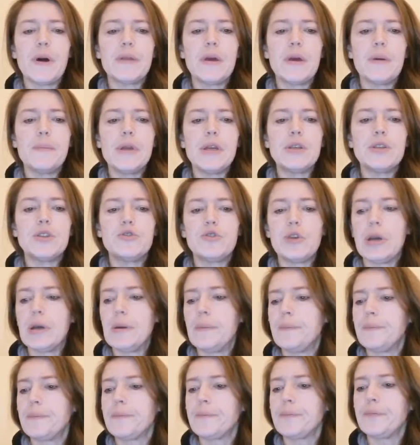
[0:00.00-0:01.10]
their ministry.
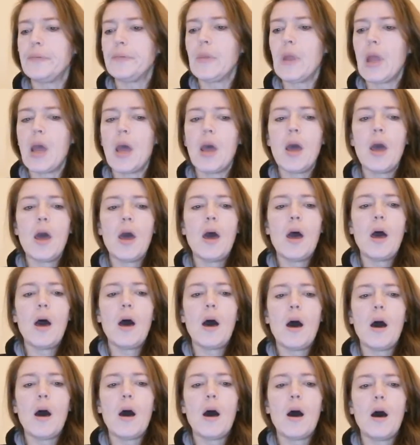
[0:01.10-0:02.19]

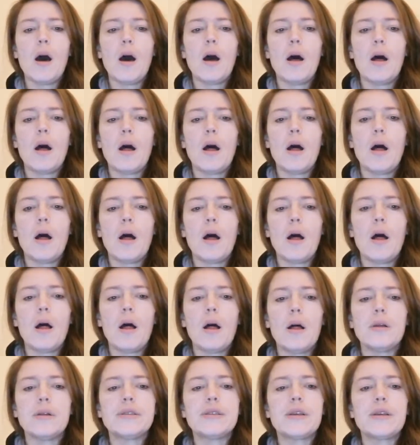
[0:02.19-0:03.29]
Uh,
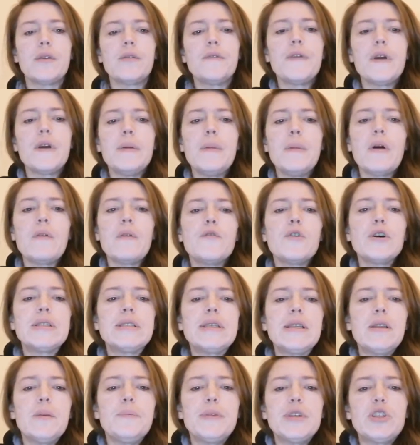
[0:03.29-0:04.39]
so the female voice
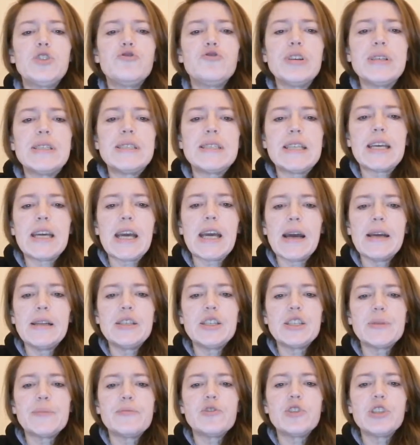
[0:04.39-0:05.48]
in the patristic age
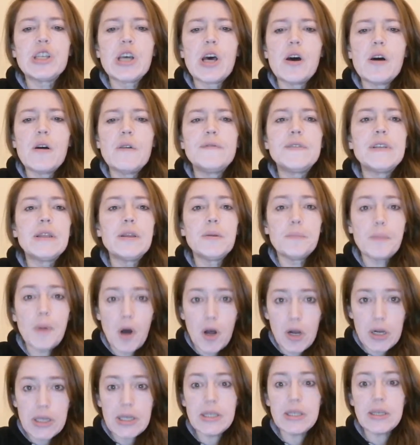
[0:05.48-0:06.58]
is preserved in the
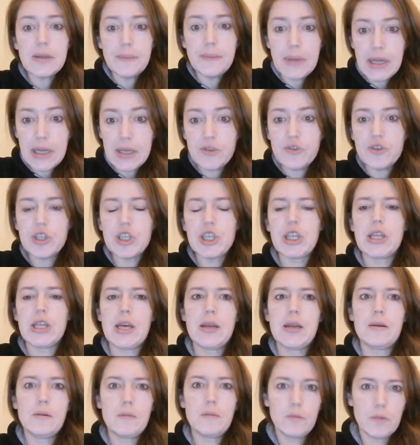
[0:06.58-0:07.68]
martyrdom literature
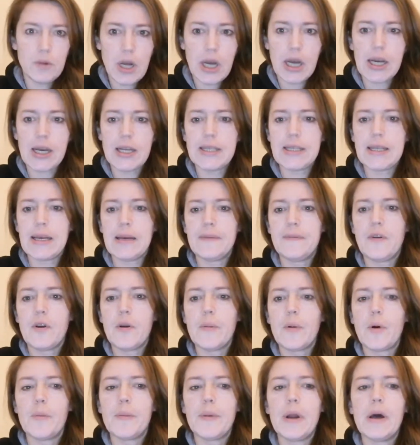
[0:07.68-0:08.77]
then, like I say, very
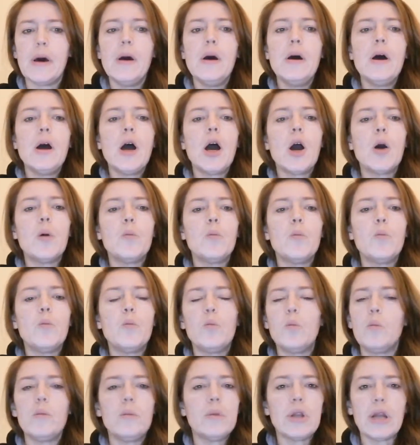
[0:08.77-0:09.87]
popular. Um,
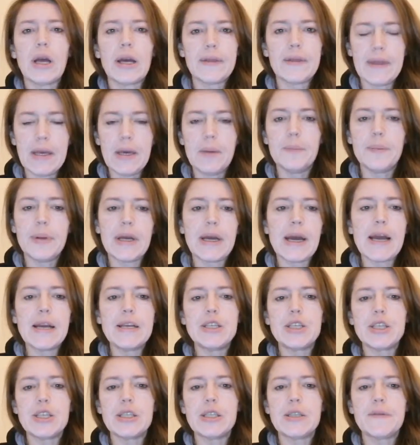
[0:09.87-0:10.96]
like the
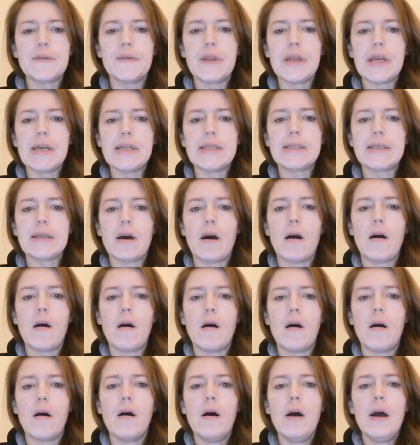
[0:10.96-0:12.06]
implications for this
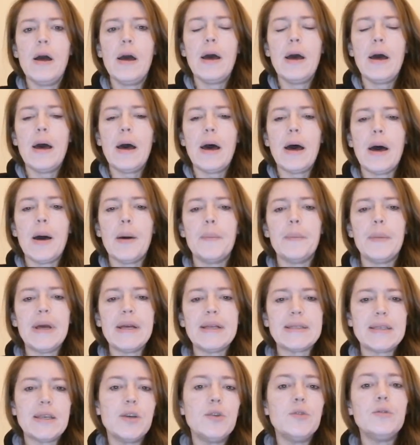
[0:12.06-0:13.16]
are, um,
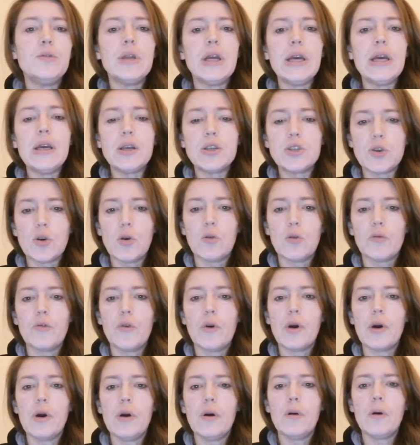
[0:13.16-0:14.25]
it's a unique
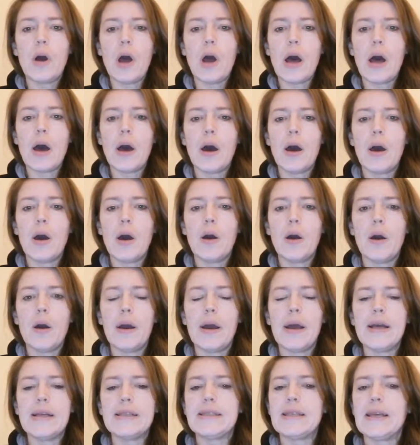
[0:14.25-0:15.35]
genre. Uh,
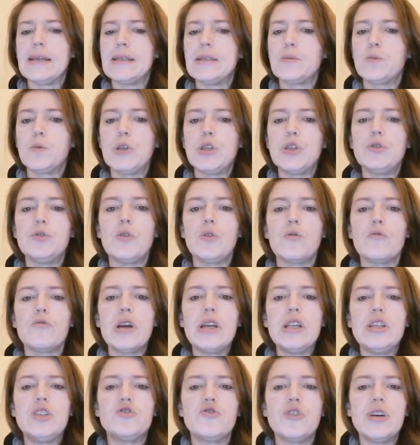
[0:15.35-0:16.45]
it says, we do not
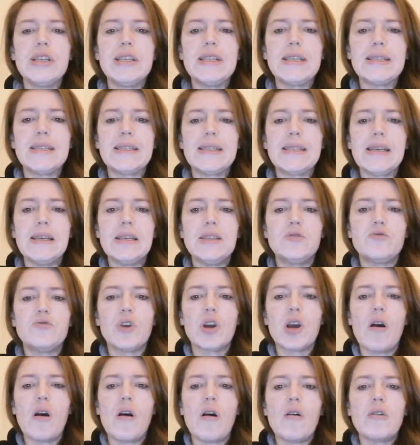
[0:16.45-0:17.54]
read treatises
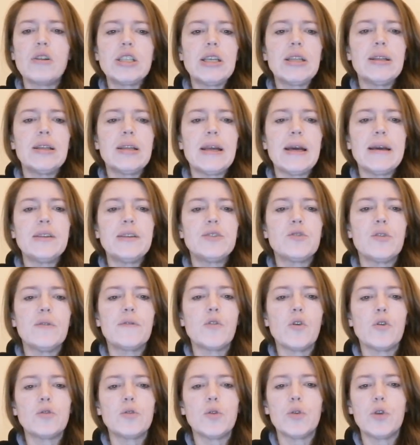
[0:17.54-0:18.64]
regarding the nature of
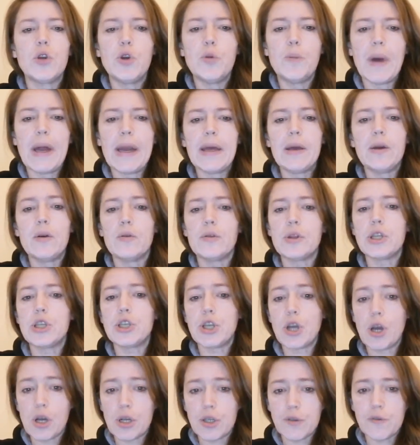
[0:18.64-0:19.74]
God or humanity or the
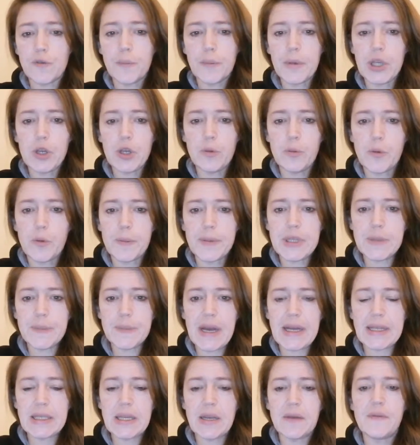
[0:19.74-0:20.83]
church from a human
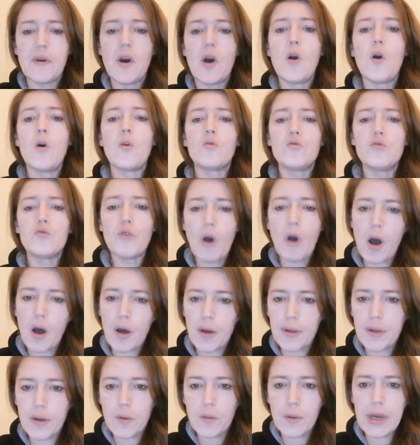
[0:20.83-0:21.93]
perspective.
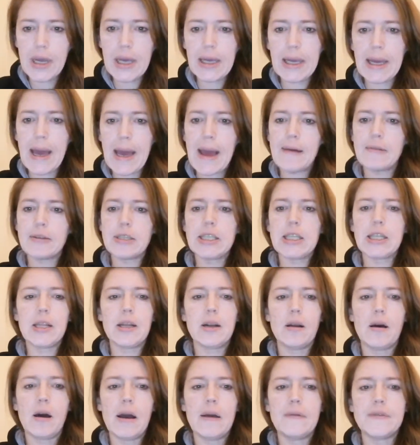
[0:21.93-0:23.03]
Rather, we encounter the
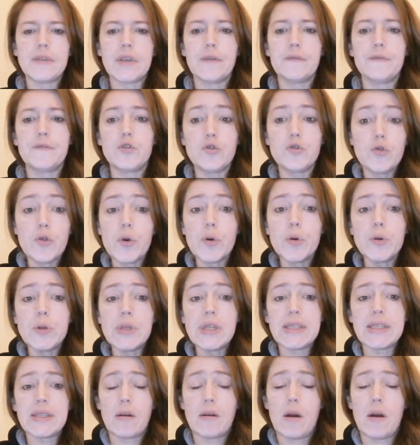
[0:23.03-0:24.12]
lives of true
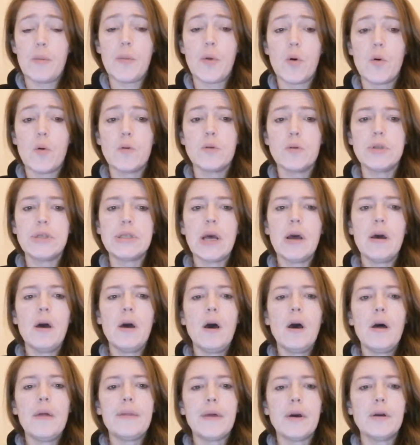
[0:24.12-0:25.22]
disciples,
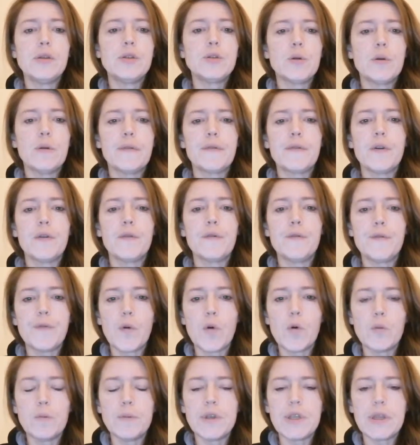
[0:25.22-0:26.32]
those who have
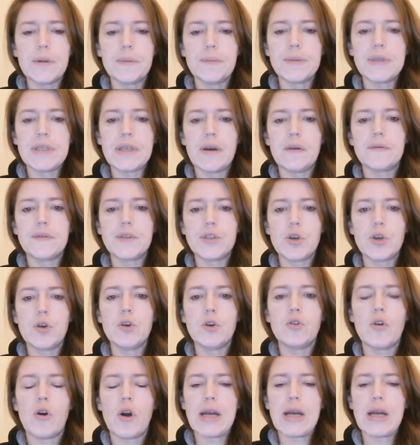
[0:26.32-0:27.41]
conformed themselves to
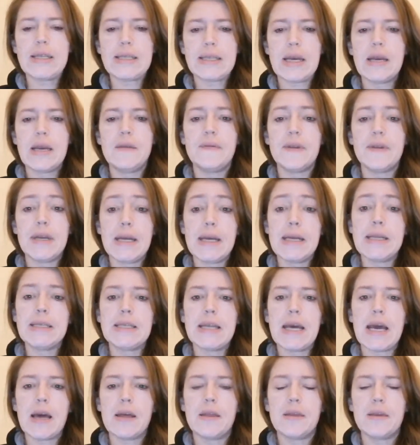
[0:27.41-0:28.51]
Christ, even in
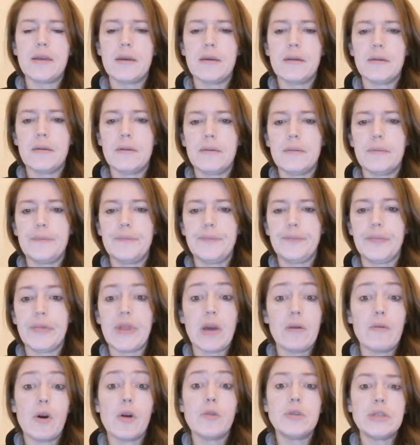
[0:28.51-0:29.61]
death,
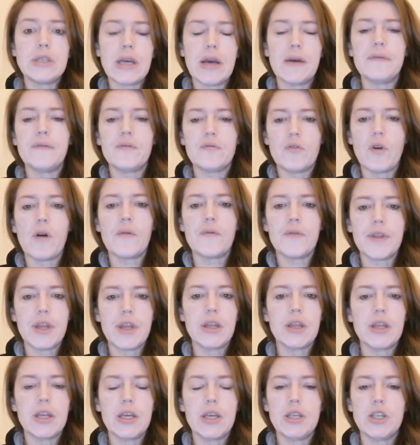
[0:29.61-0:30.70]
their own death, rather
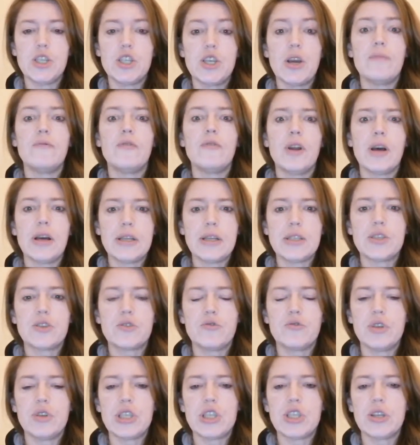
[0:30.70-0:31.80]
than the generalized
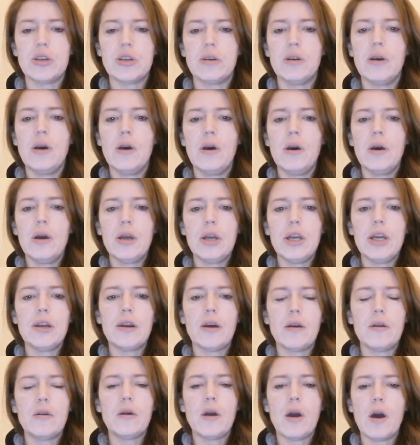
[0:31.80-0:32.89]
Christian, you
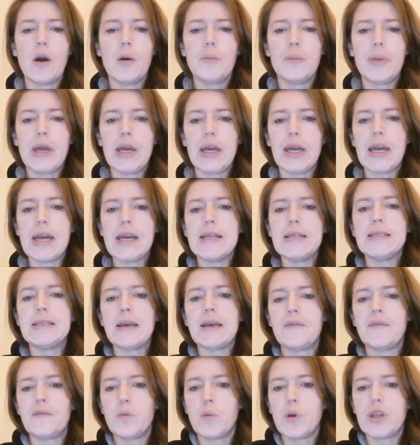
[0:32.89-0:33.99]
know, uh, being in
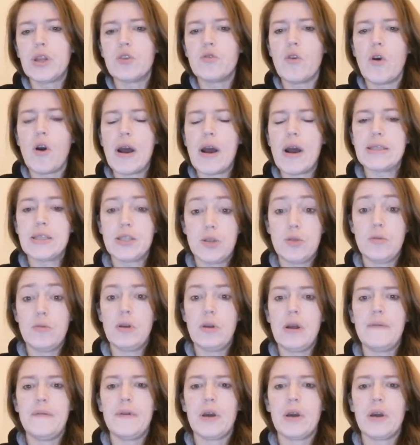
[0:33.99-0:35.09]
death with Christ, who
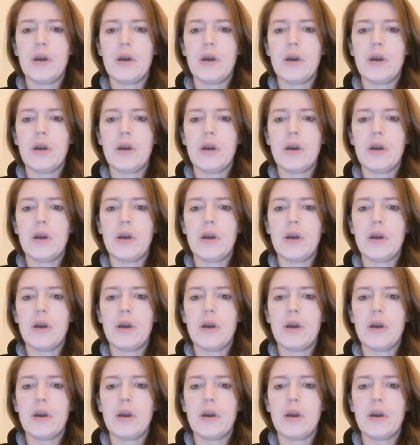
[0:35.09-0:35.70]
live in Christ,